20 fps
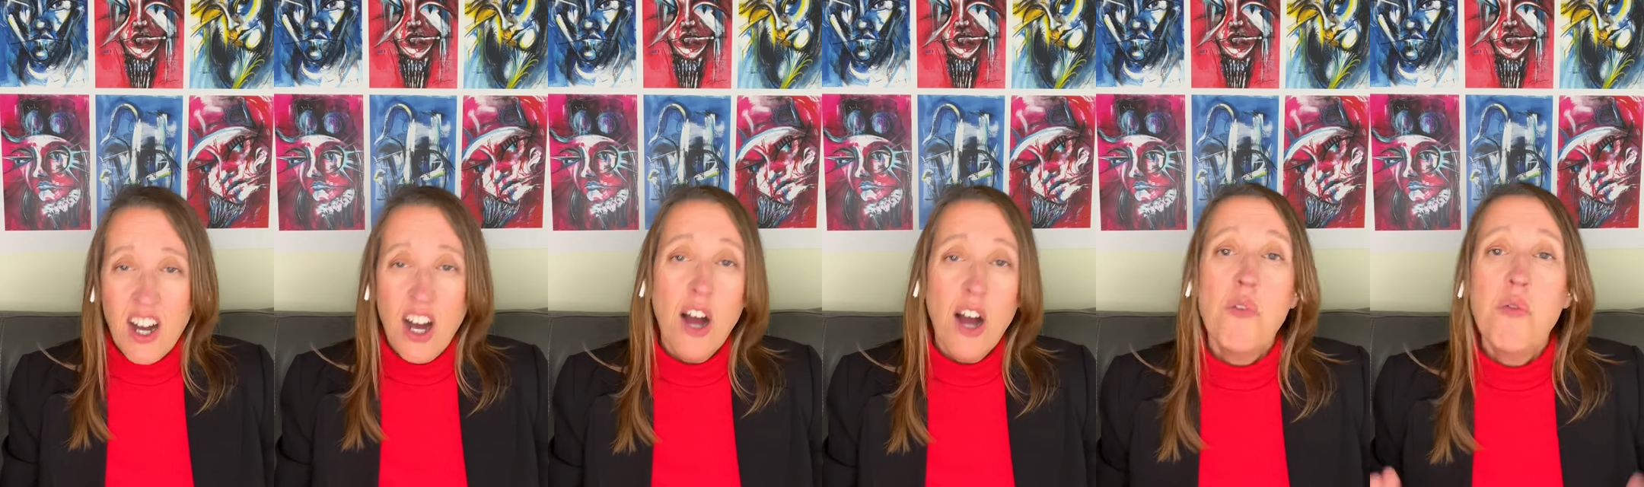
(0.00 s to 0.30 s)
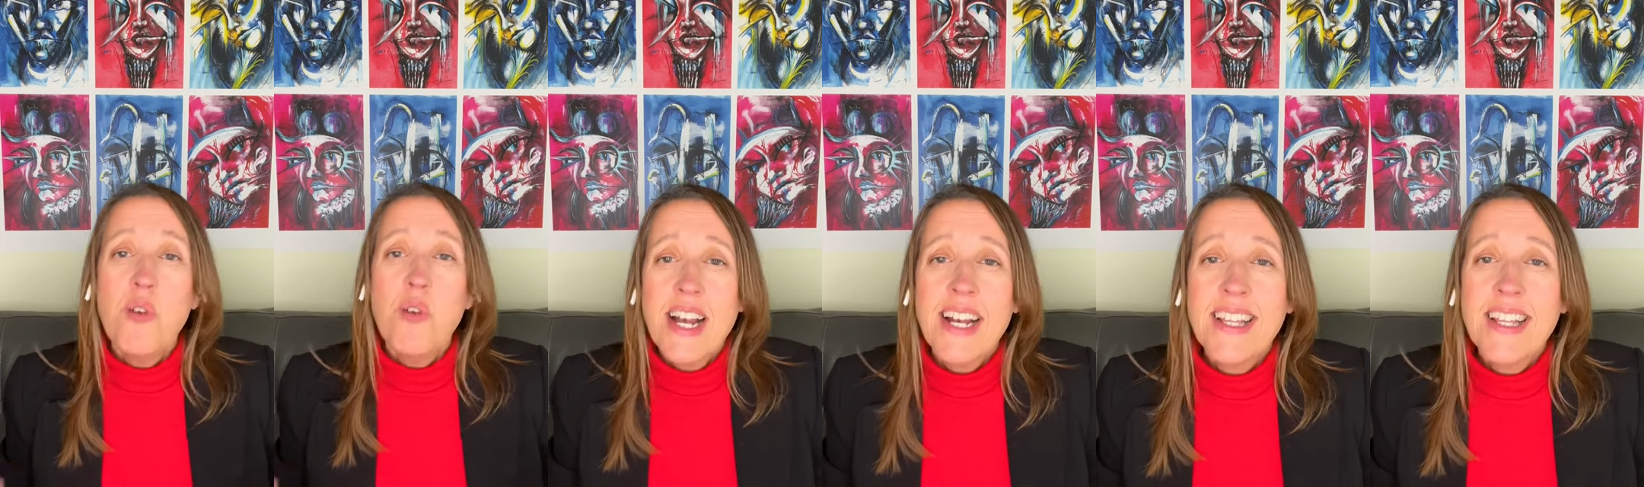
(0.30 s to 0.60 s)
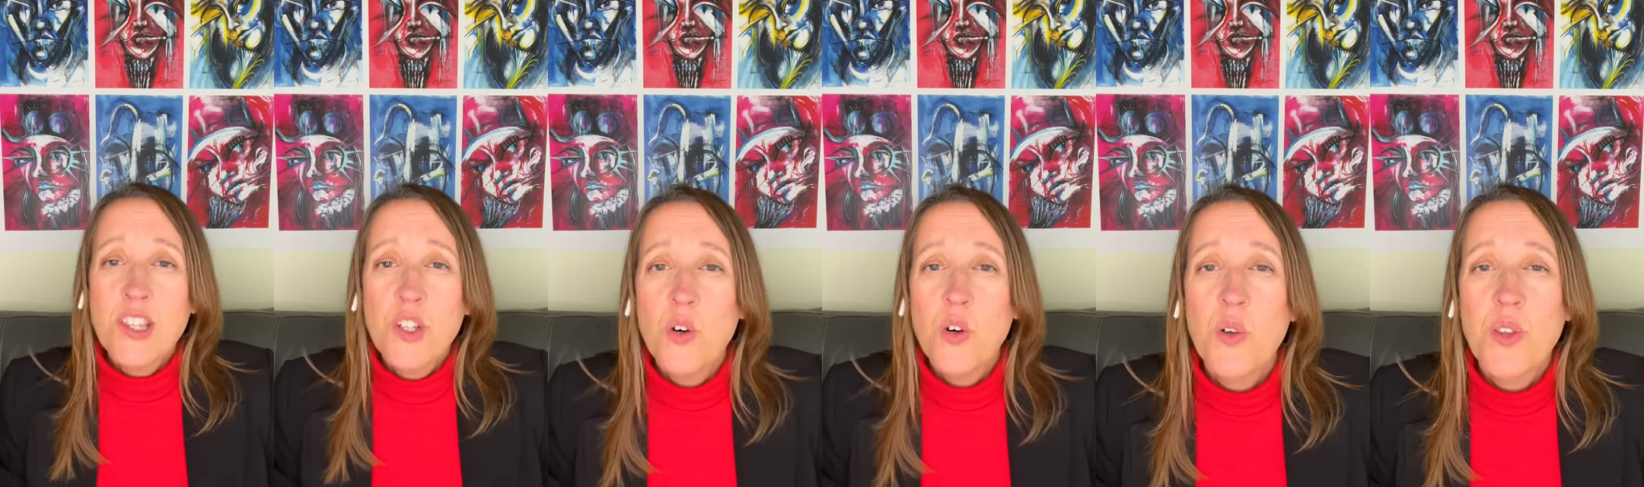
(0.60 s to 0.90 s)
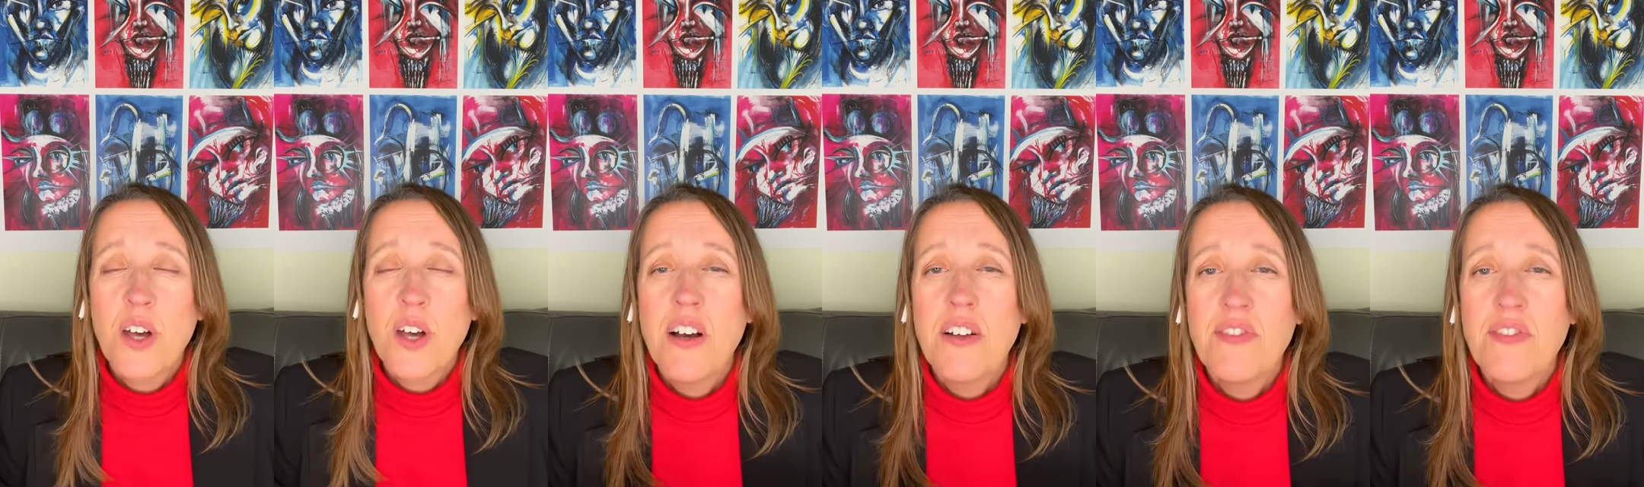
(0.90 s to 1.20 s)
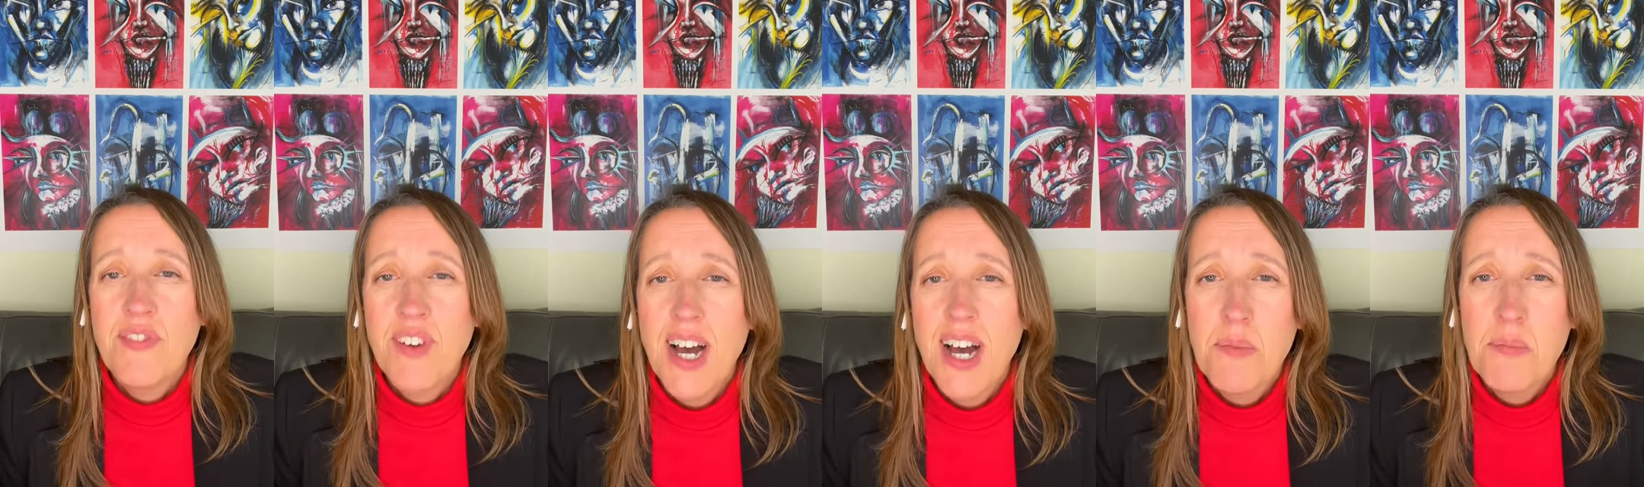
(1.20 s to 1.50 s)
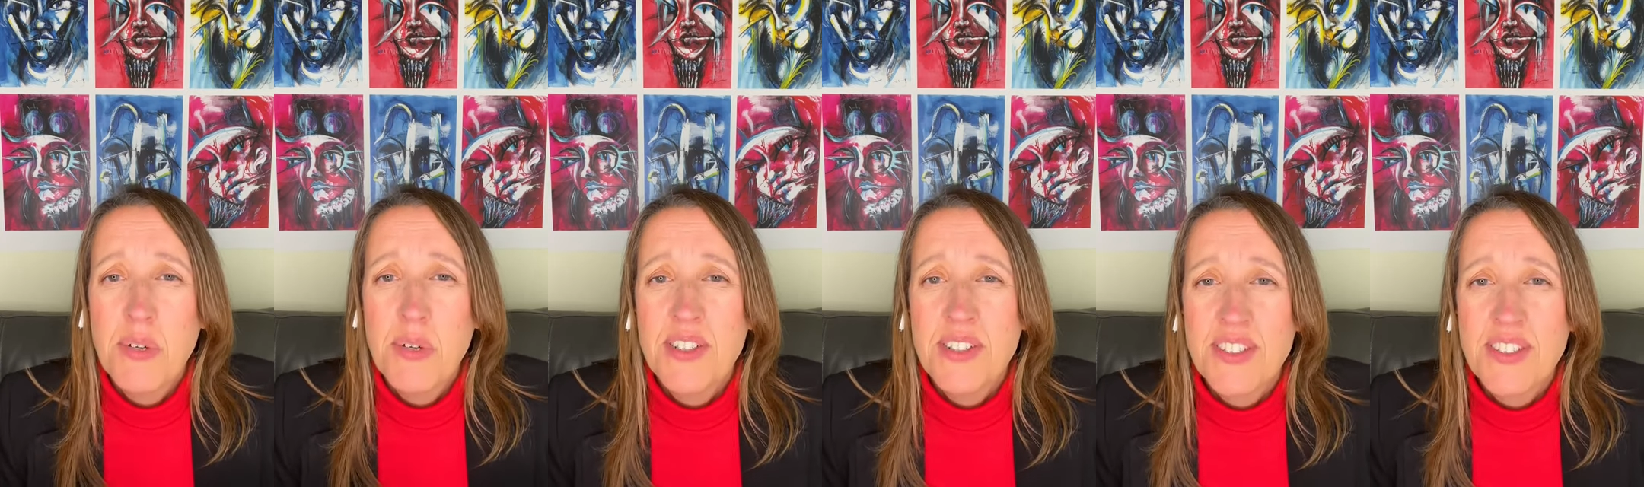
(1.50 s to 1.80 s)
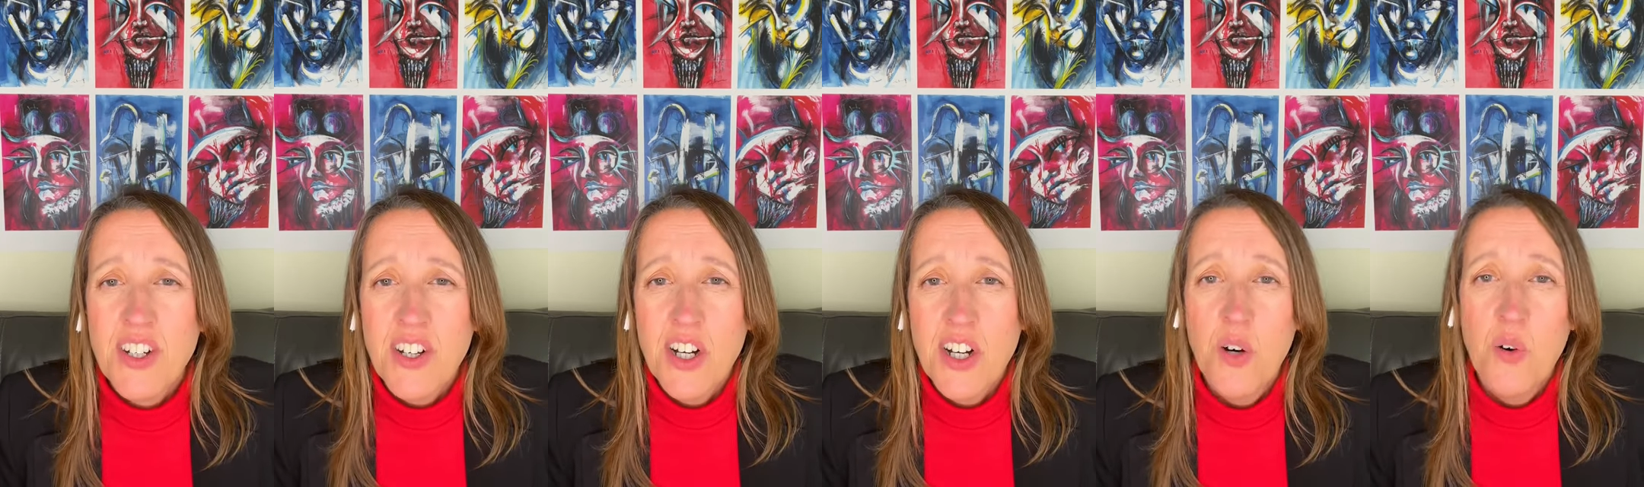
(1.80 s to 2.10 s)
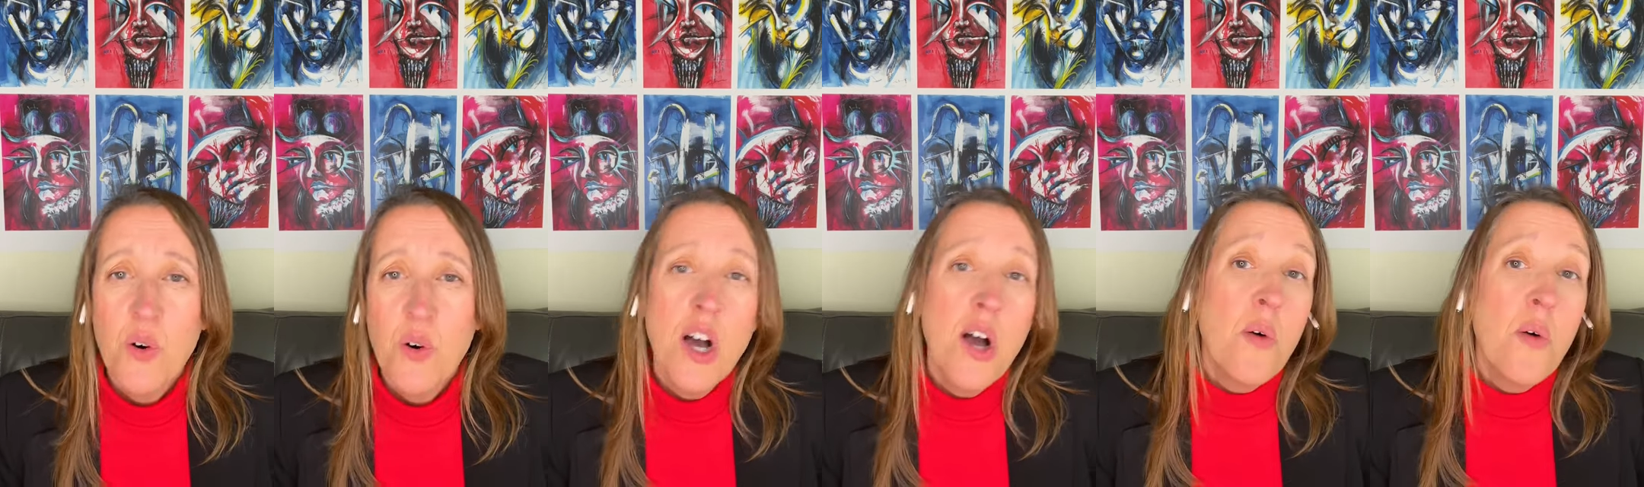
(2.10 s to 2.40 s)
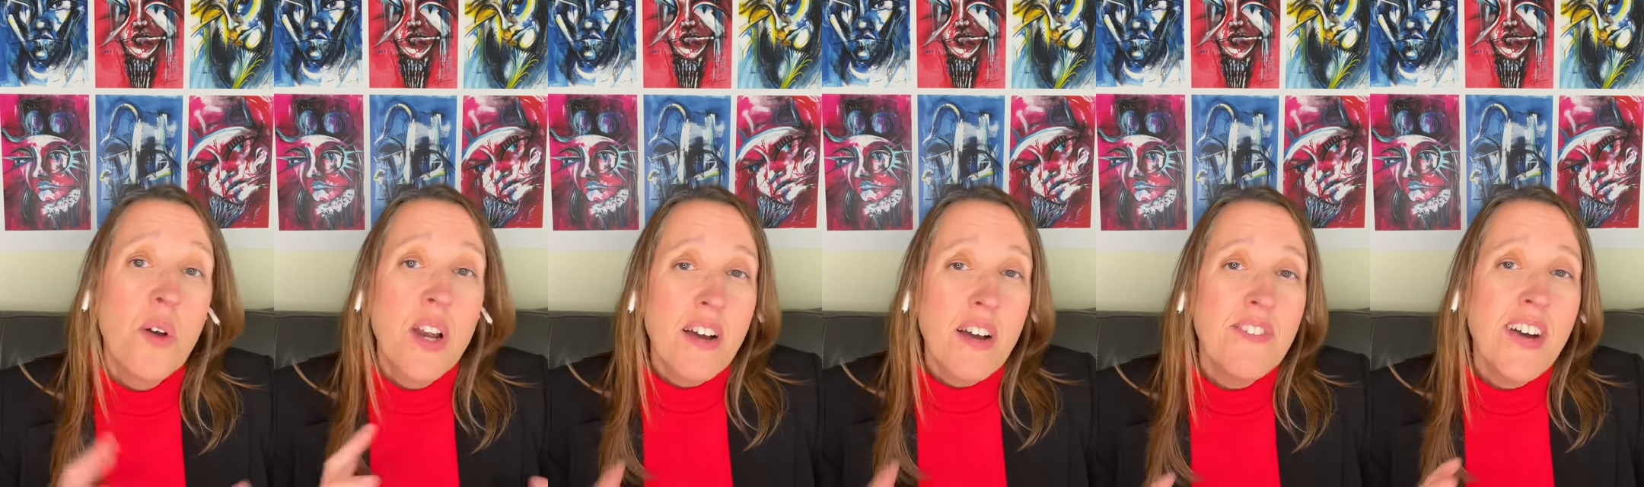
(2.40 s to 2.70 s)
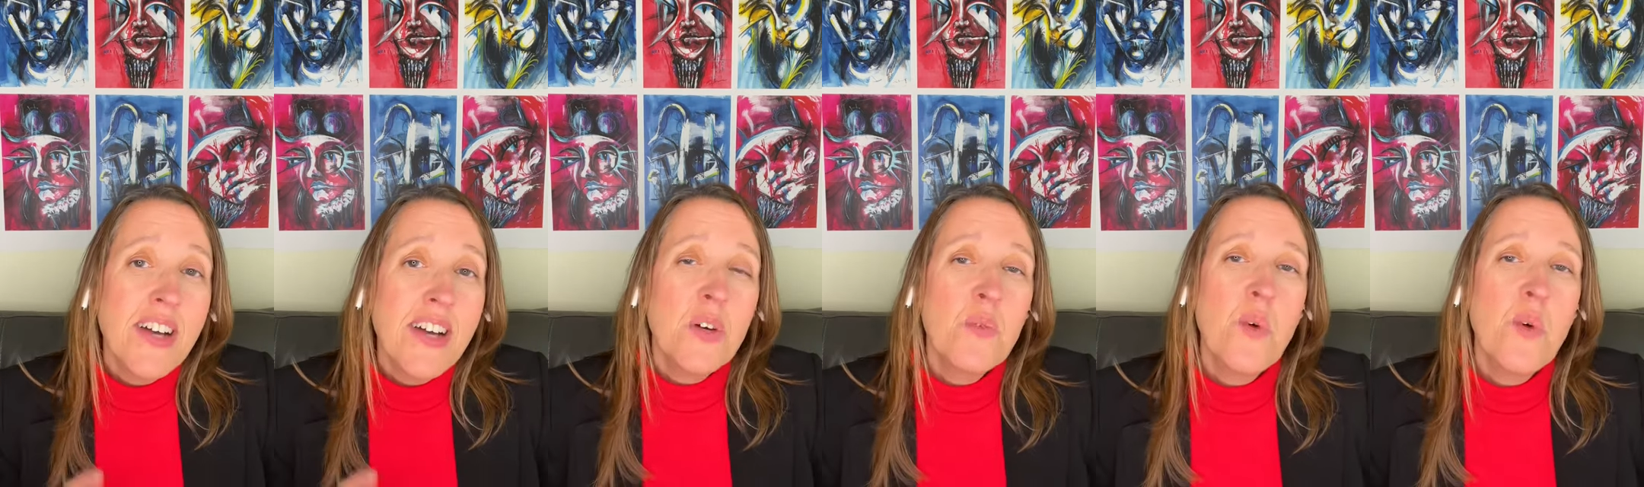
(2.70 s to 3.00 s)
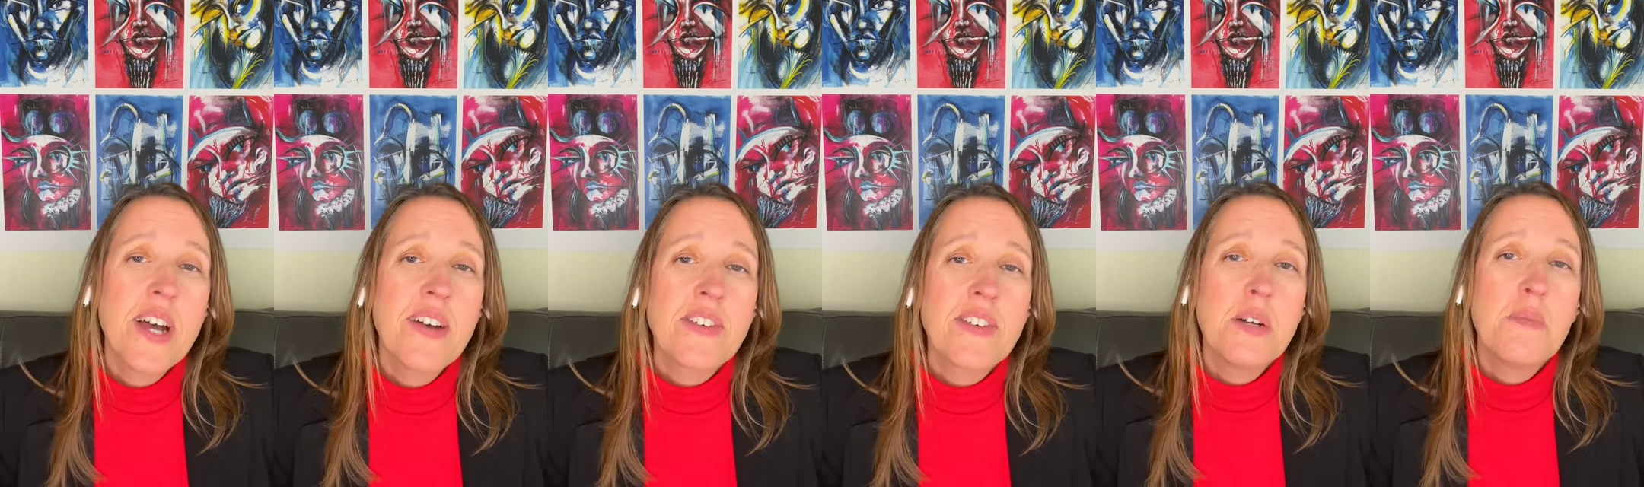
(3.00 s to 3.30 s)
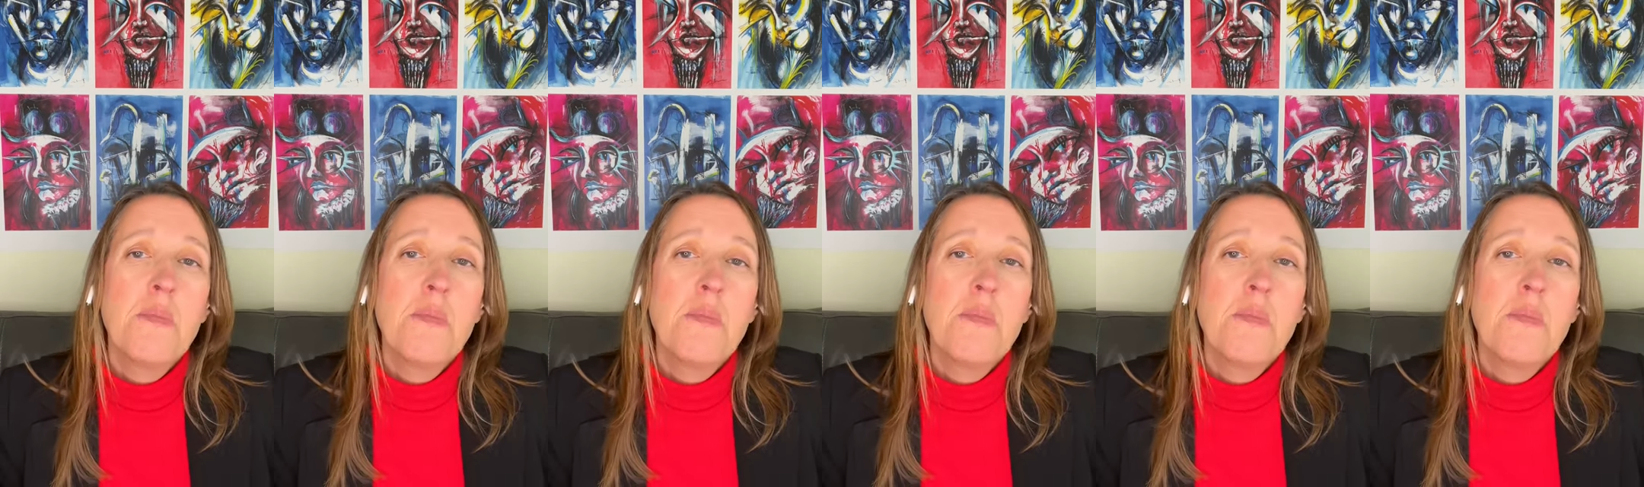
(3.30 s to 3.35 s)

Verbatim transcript: I really thought that I found my style when I found a way of